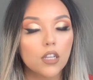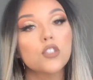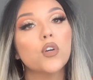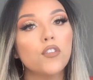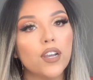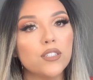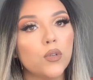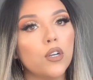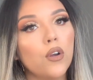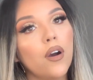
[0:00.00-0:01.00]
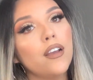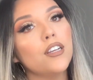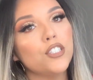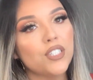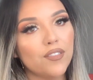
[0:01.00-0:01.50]
So if you guys want to know how I
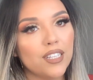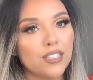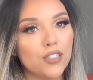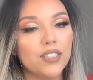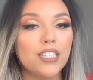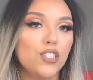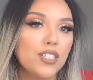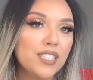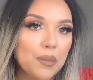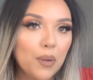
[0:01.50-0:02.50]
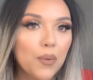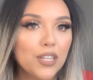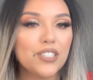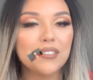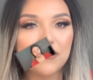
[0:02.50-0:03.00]
achieve this look, then just keep on
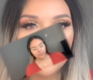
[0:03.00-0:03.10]
watching.